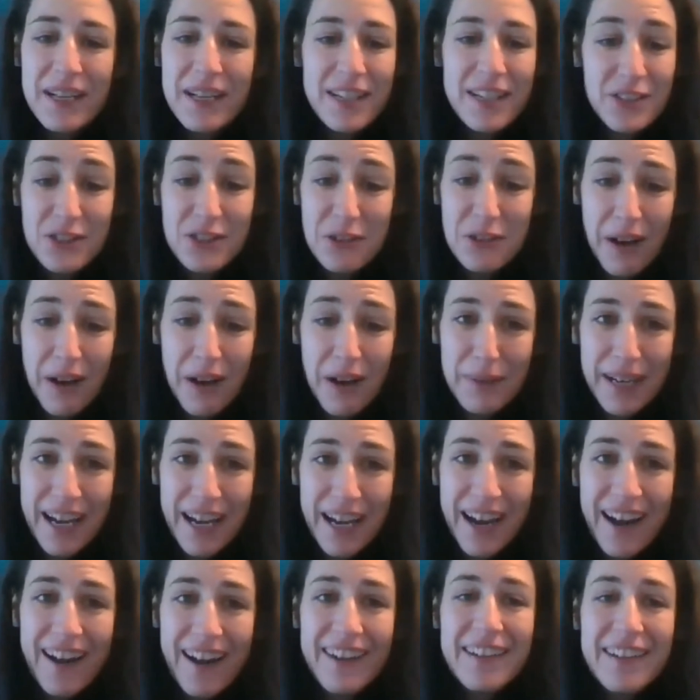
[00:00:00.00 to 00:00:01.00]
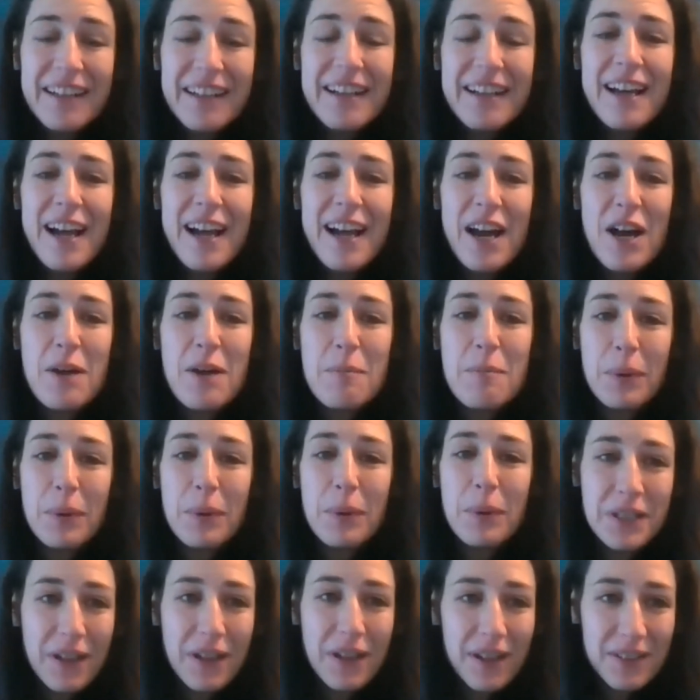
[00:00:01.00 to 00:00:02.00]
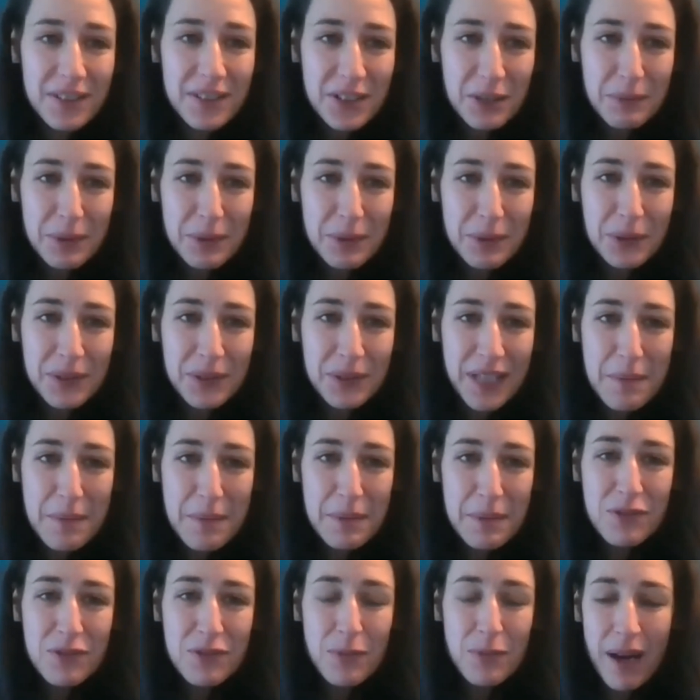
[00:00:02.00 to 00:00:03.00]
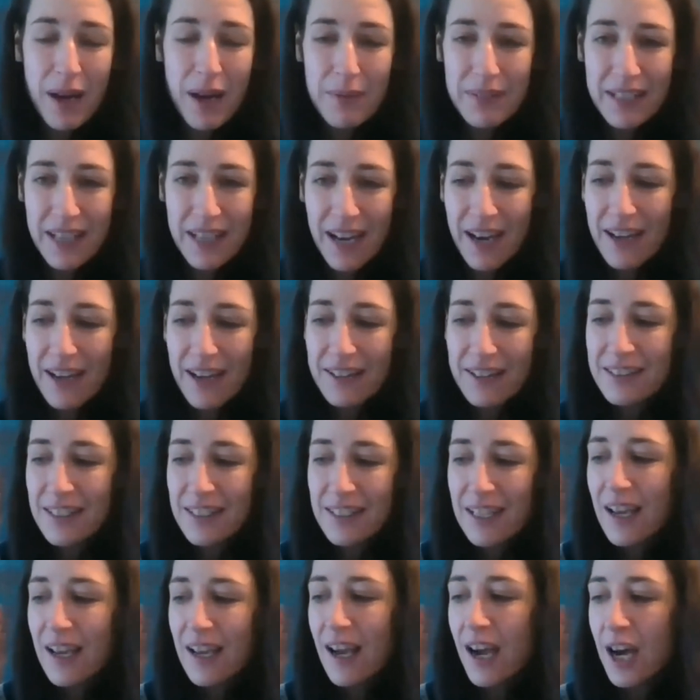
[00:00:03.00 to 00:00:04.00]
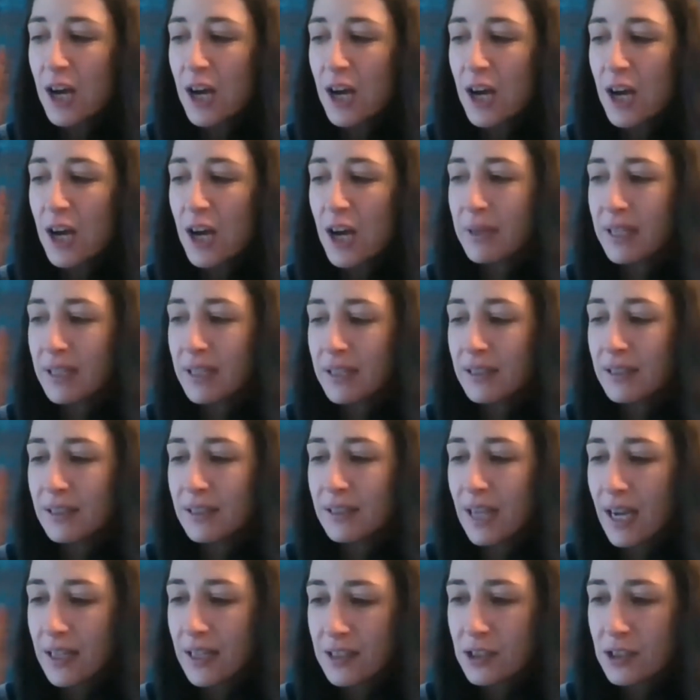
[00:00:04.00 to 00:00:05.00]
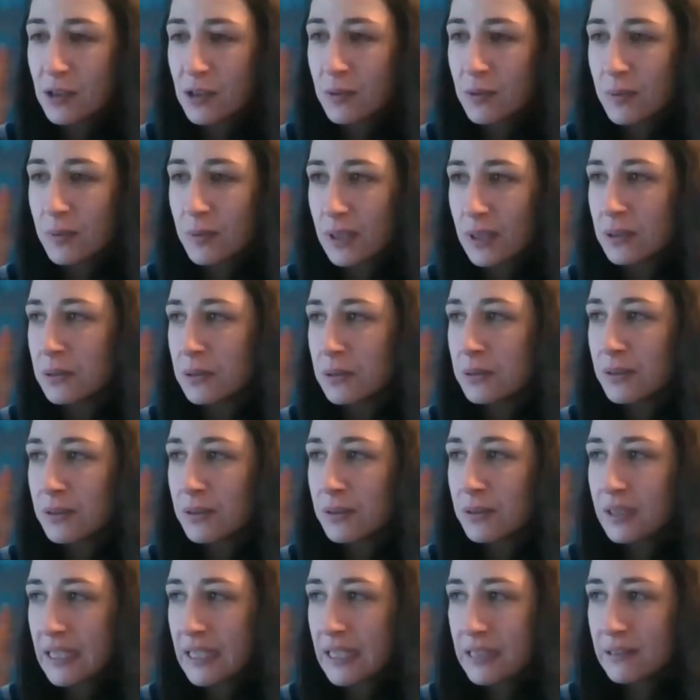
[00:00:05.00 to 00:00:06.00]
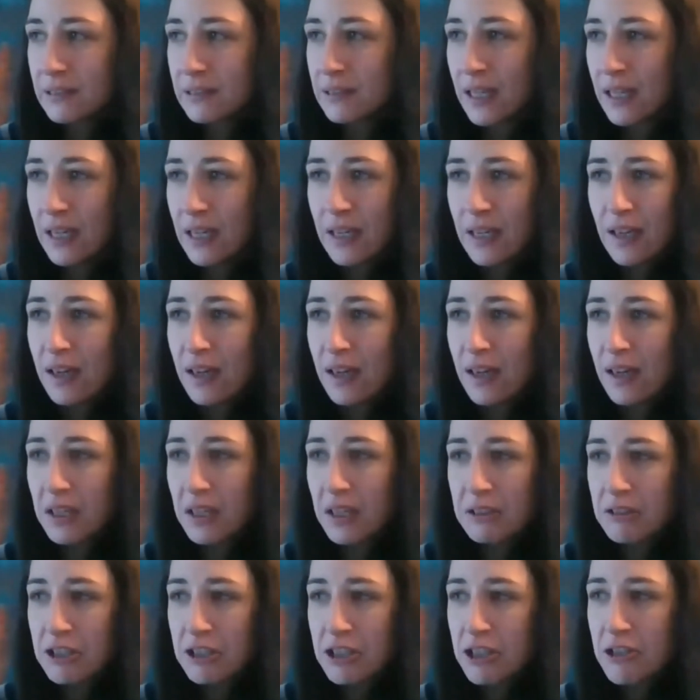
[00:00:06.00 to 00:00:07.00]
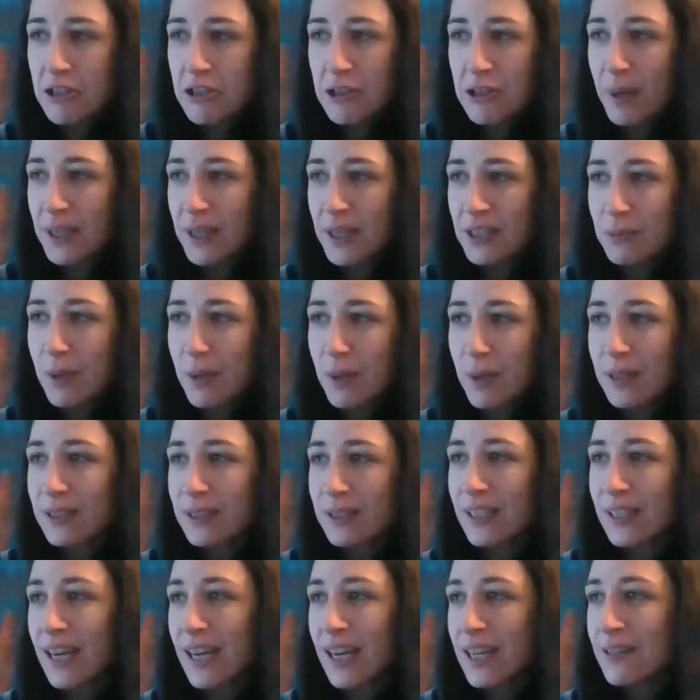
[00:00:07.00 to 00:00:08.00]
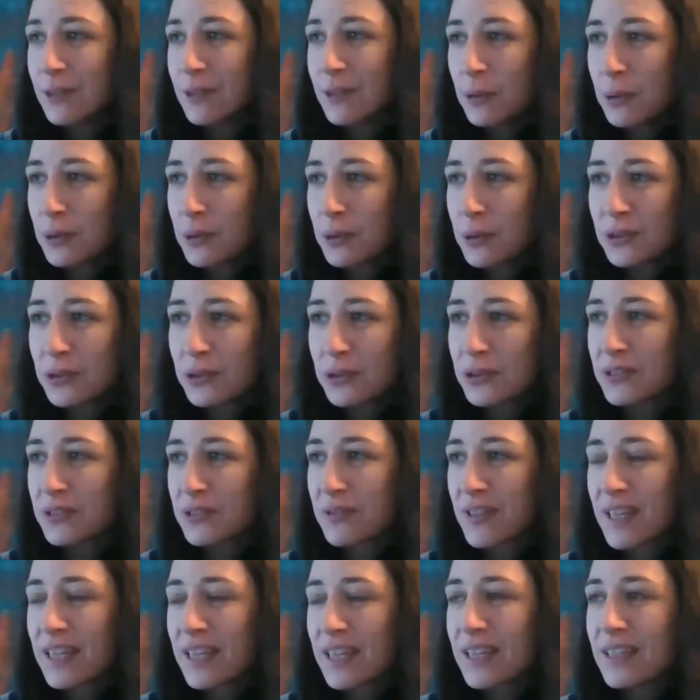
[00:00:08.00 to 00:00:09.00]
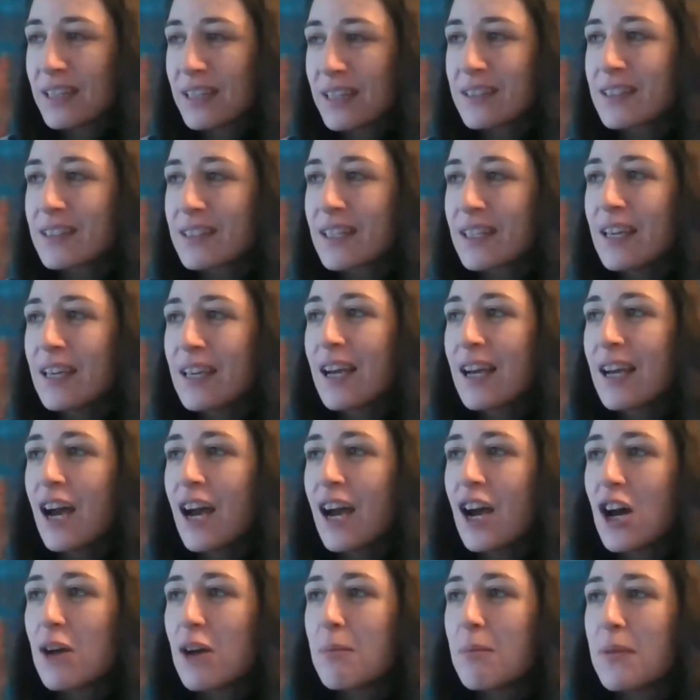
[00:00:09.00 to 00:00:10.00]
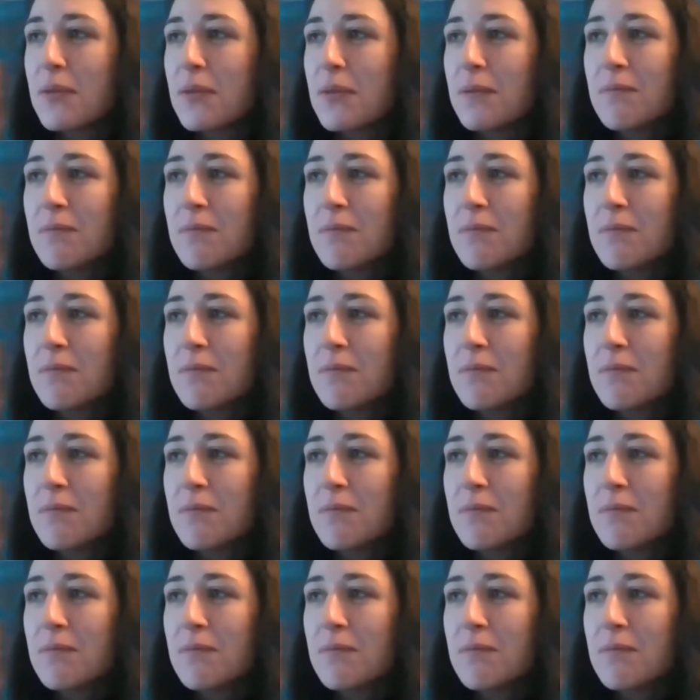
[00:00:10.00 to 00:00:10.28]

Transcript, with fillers: is just not have a cat, um, but you can't stop your neighbours from having cats. Um, cats will kill huge amounts of wildlife, all sorts of things. Um,